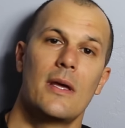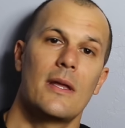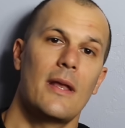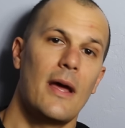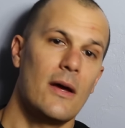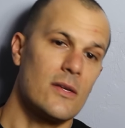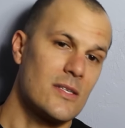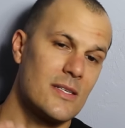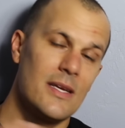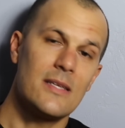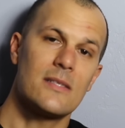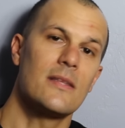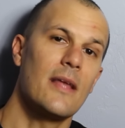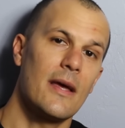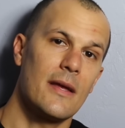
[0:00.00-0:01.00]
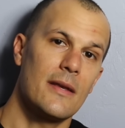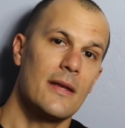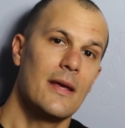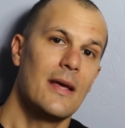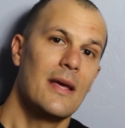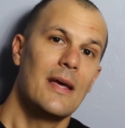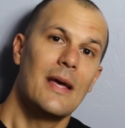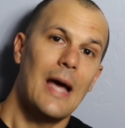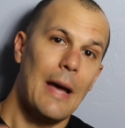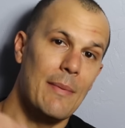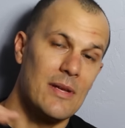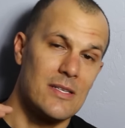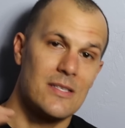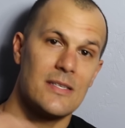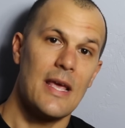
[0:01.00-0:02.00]
Now since then, I've
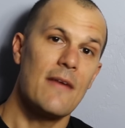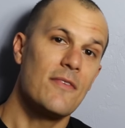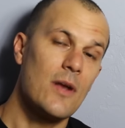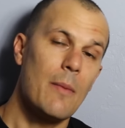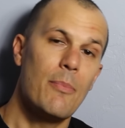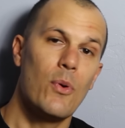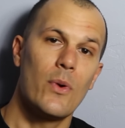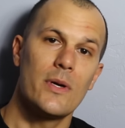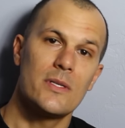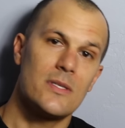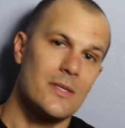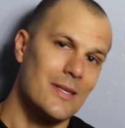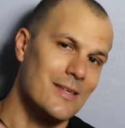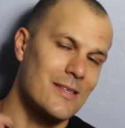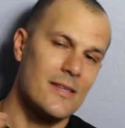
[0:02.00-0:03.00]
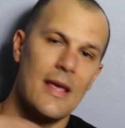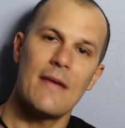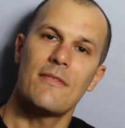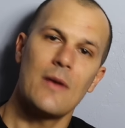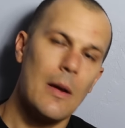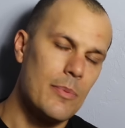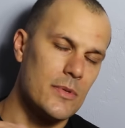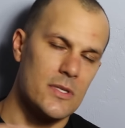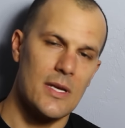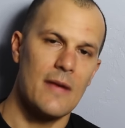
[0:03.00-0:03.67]
been saving up points and saving up